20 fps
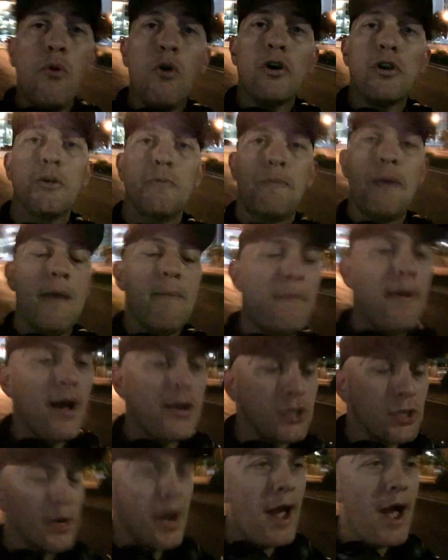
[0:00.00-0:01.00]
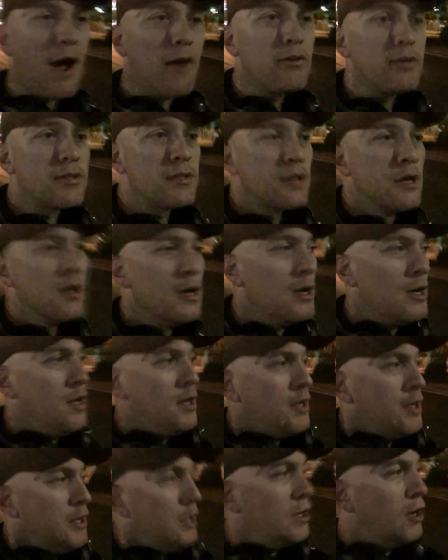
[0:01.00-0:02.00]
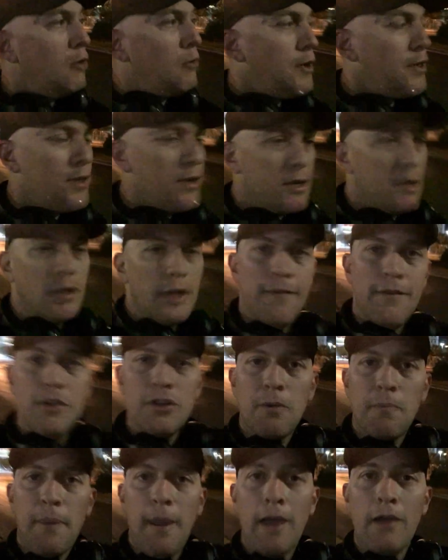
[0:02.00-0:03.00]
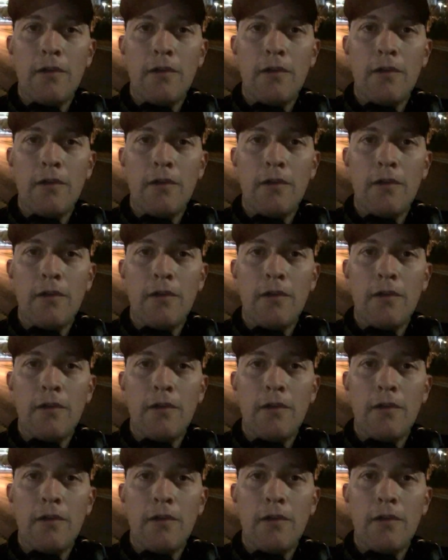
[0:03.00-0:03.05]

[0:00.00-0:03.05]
the more you pimp out your house, you know, whether you live in your